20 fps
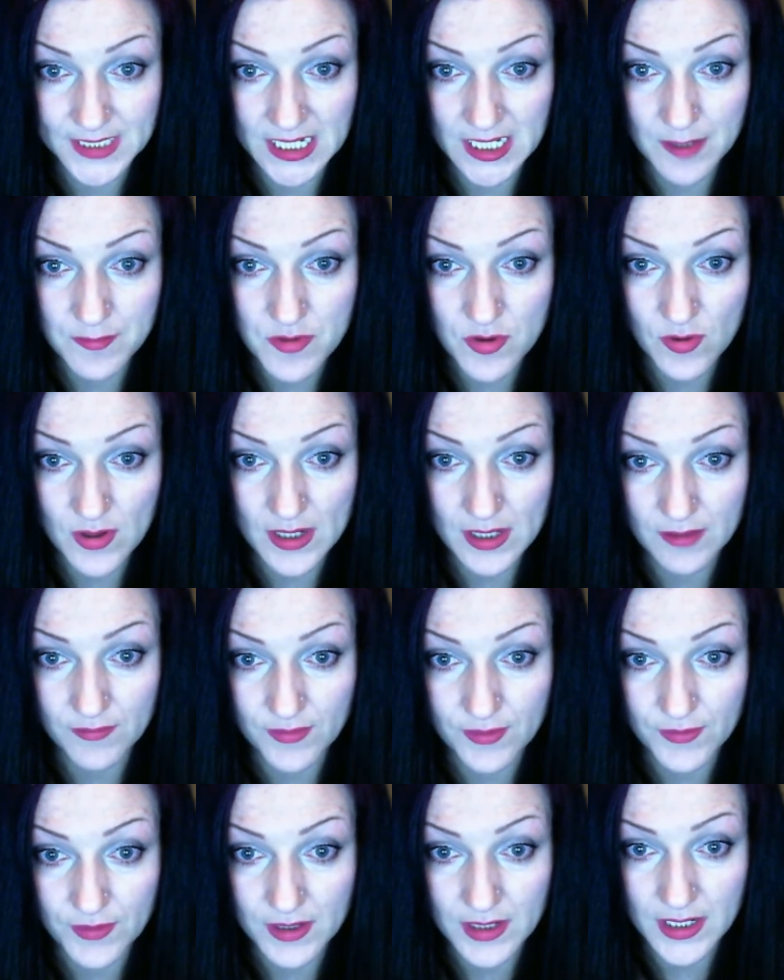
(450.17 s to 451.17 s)
I am trying
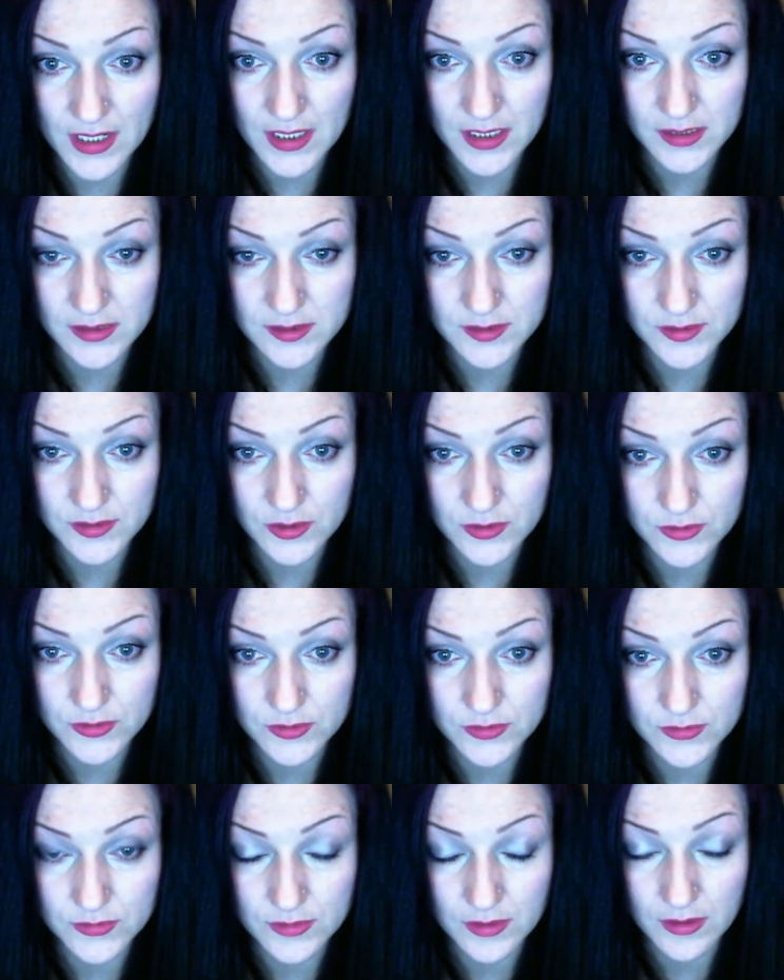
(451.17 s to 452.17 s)
very hard, not...
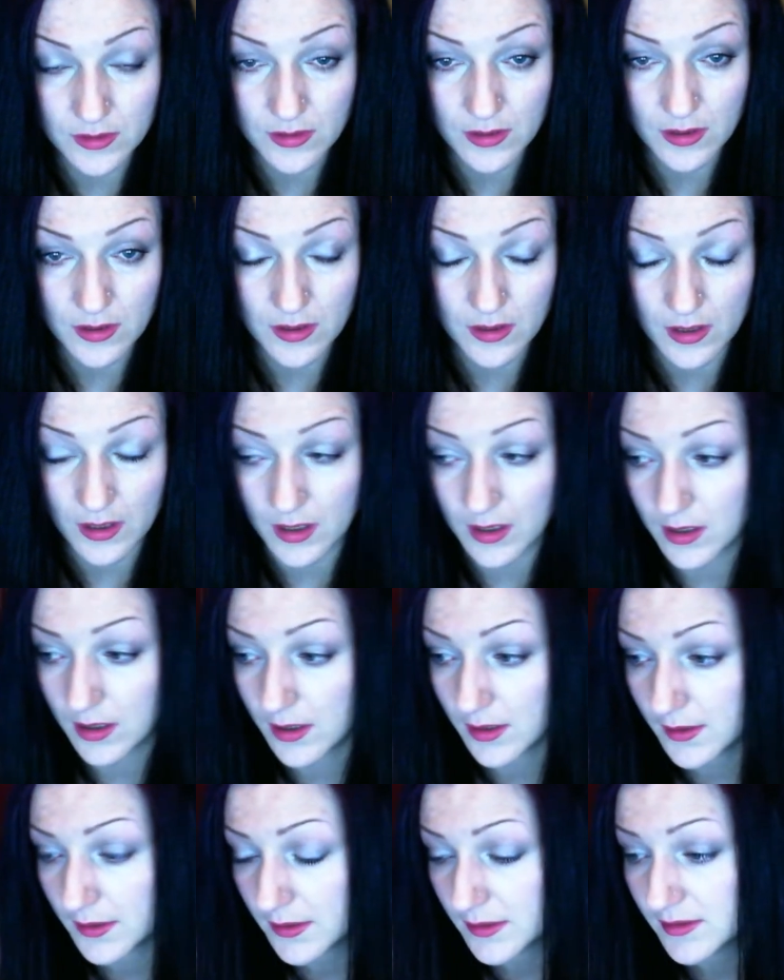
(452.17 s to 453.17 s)
Oh,
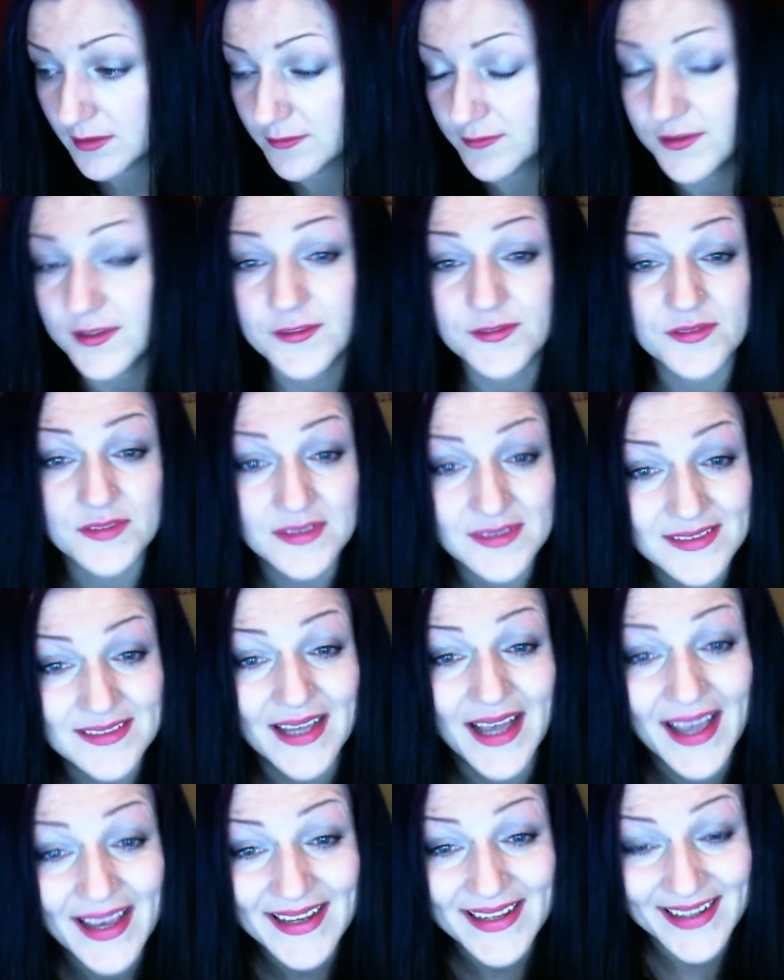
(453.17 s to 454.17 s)
50
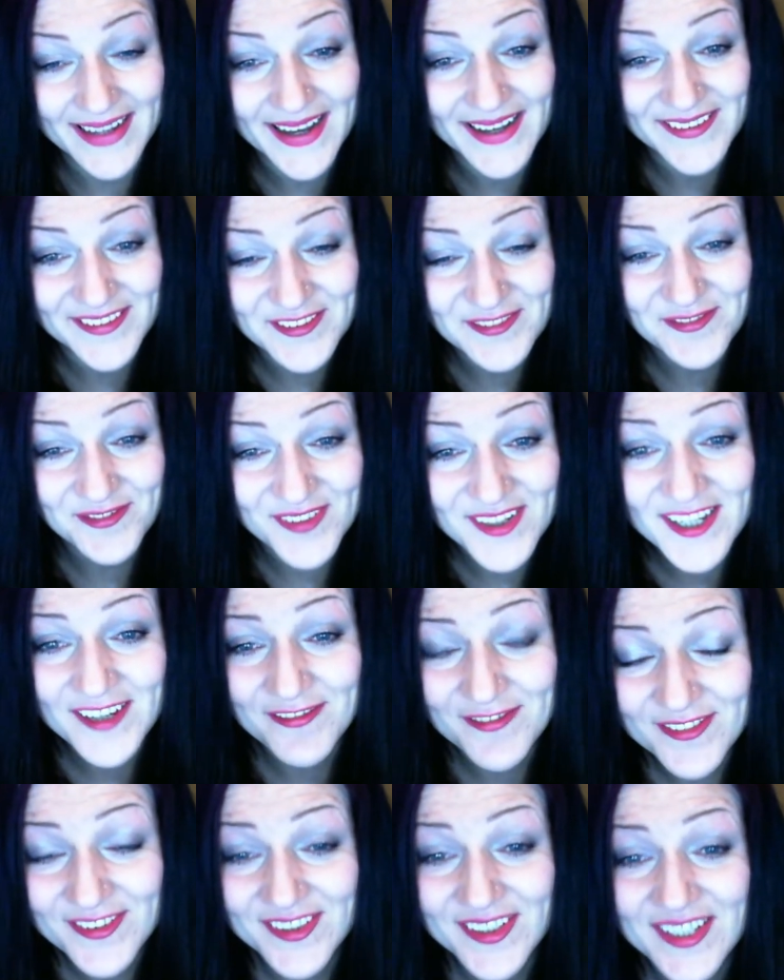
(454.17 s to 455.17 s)
seconds!
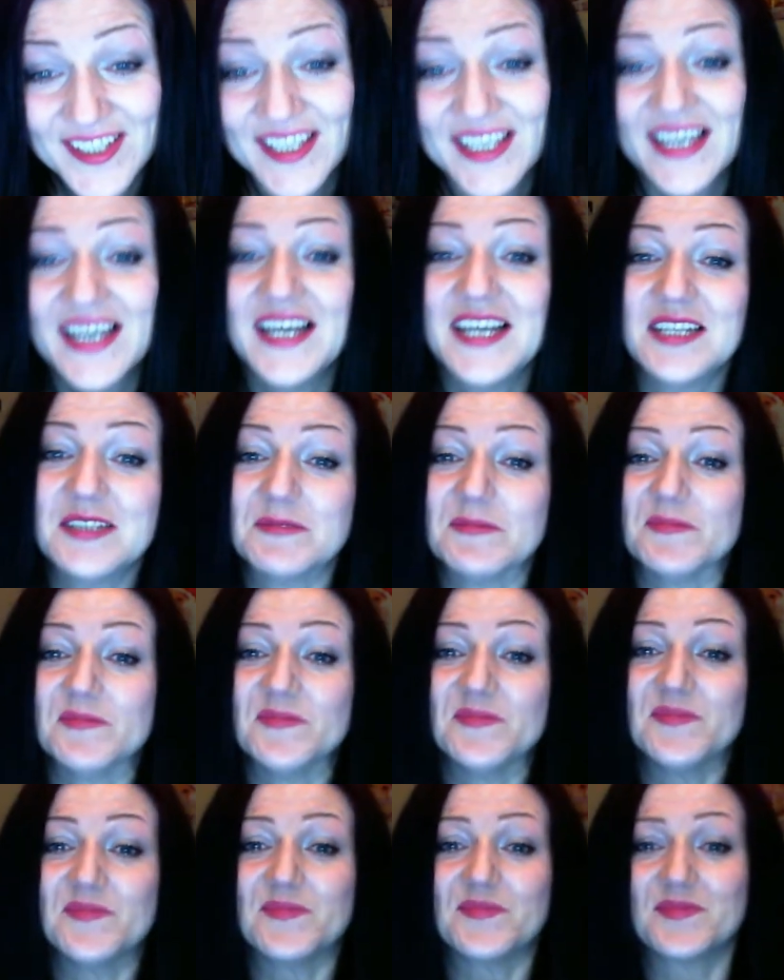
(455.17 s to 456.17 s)
50!
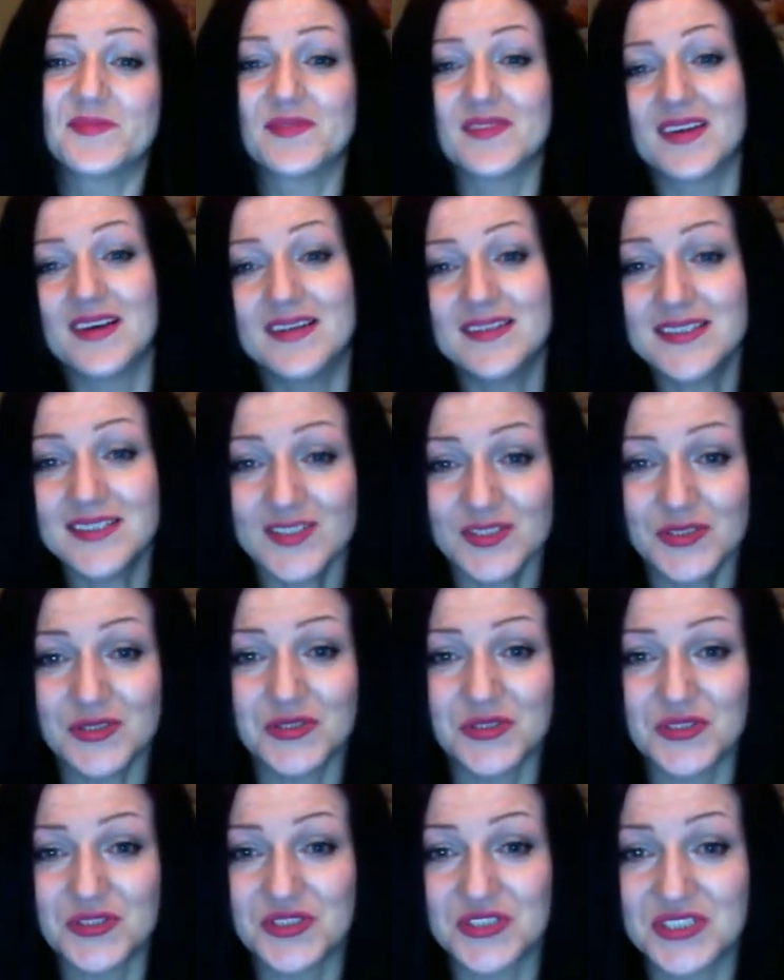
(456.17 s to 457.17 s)

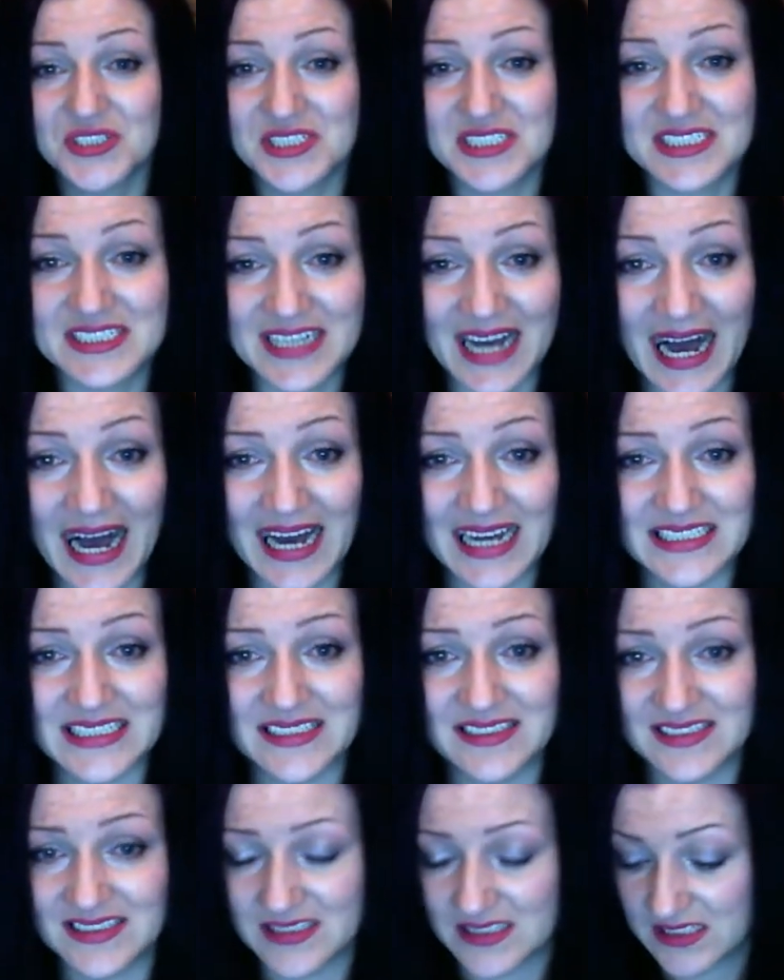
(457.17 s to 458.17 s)
Oh,
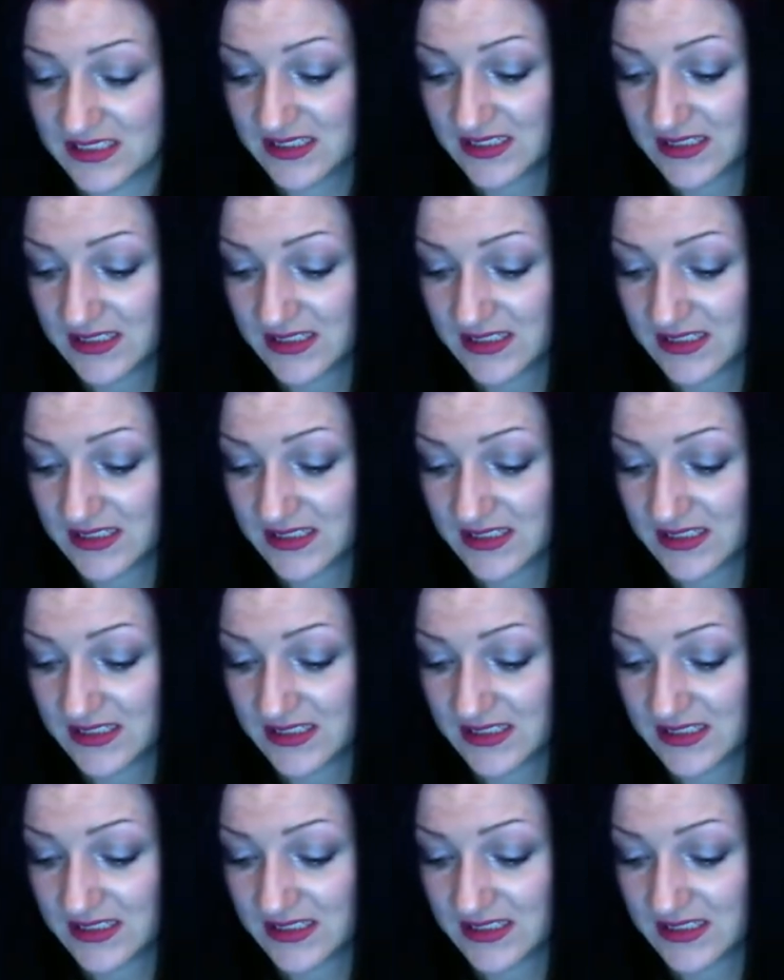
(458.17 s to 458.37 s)
guys!